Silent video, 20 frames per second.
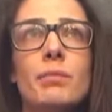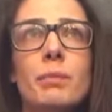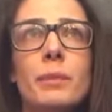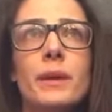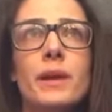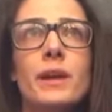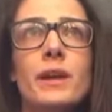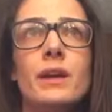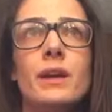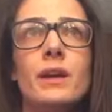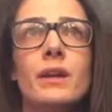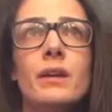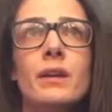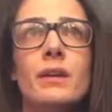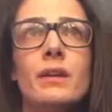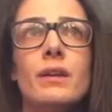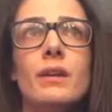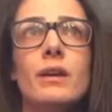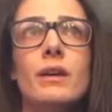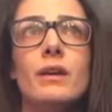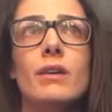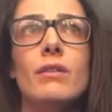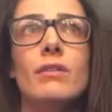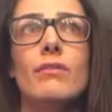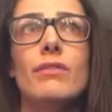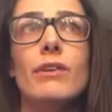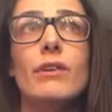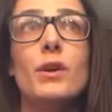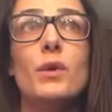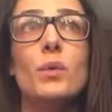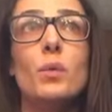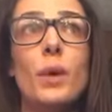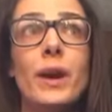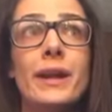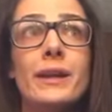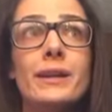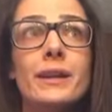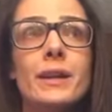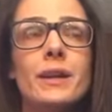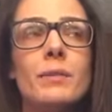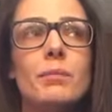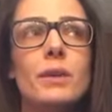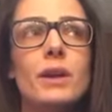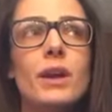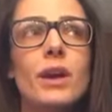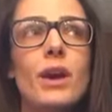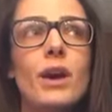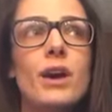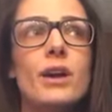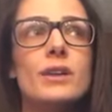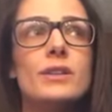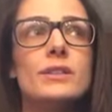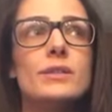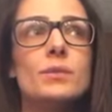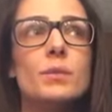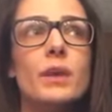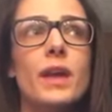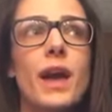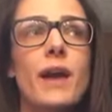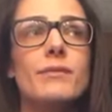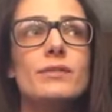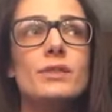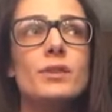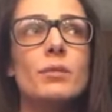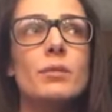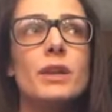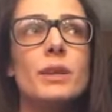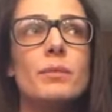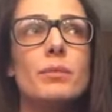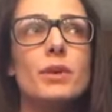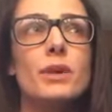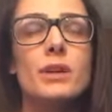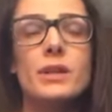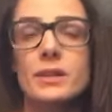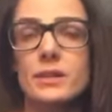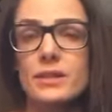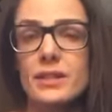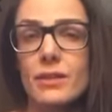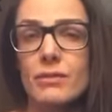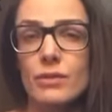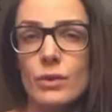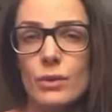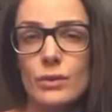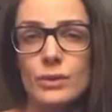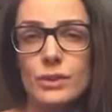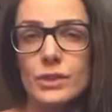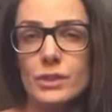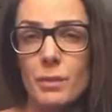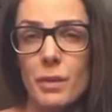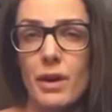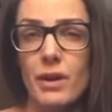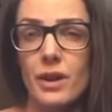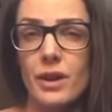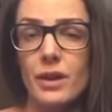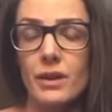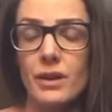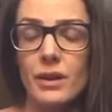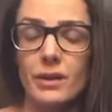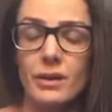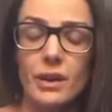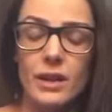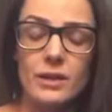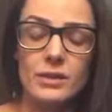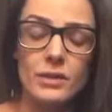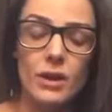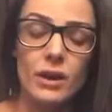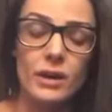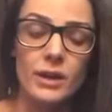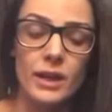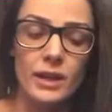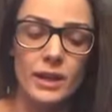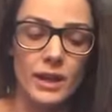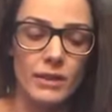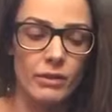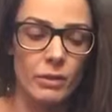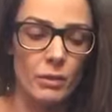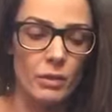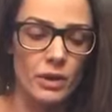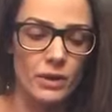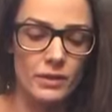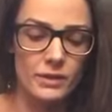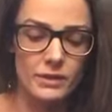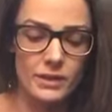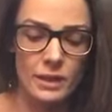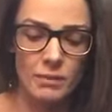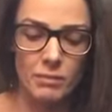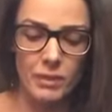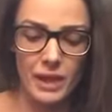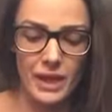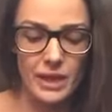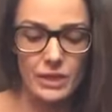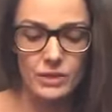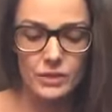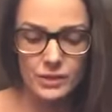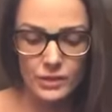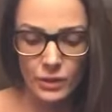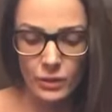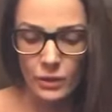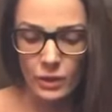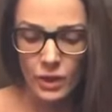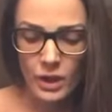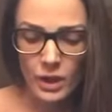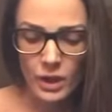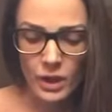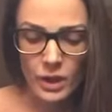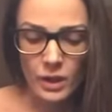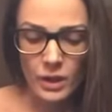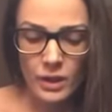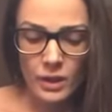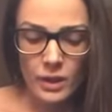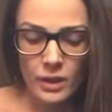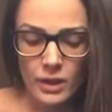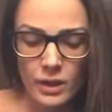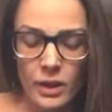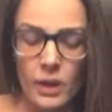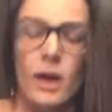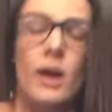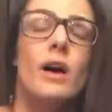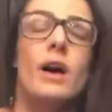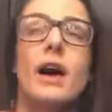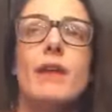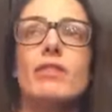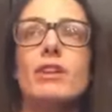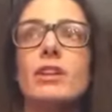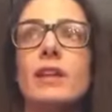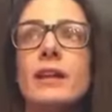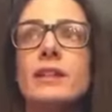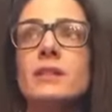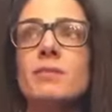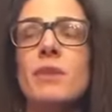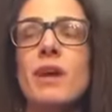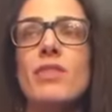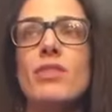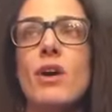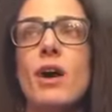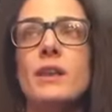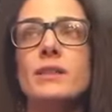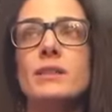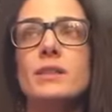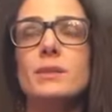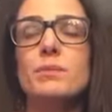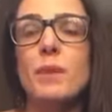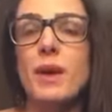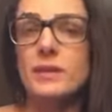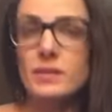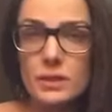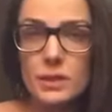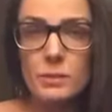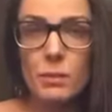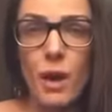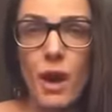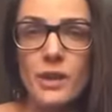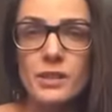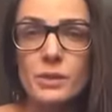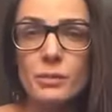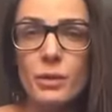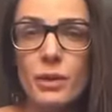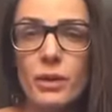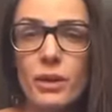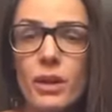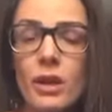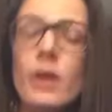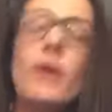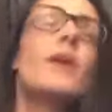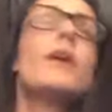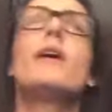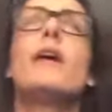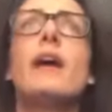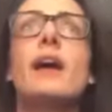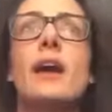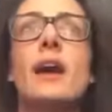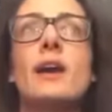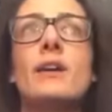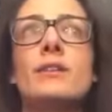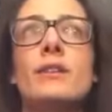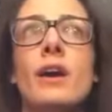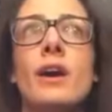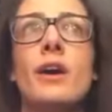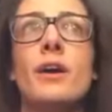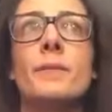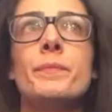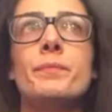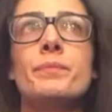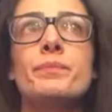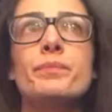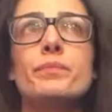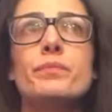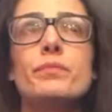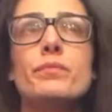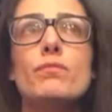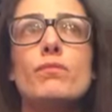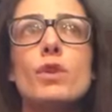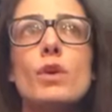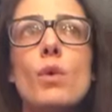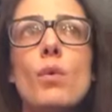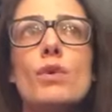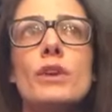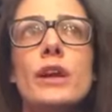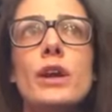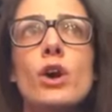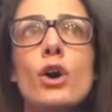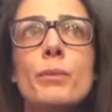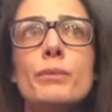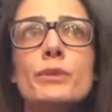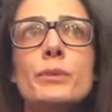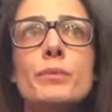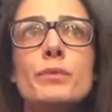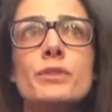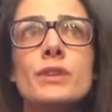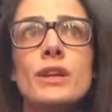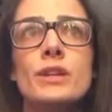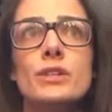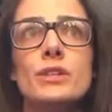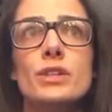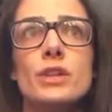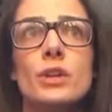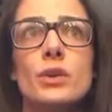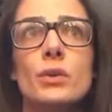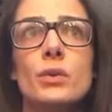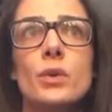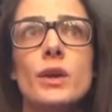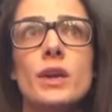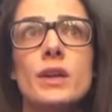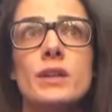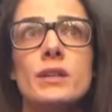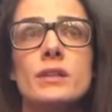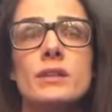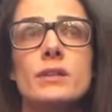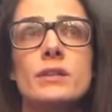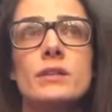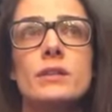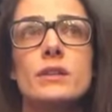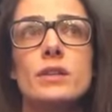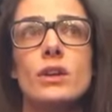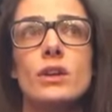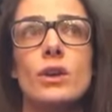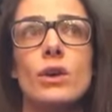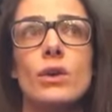be very weighty because we have so many preconceived notions about it, and it's hard getting everyone on the same page. So I've collected my thoughts as best as possible, and what I hope to present to you is,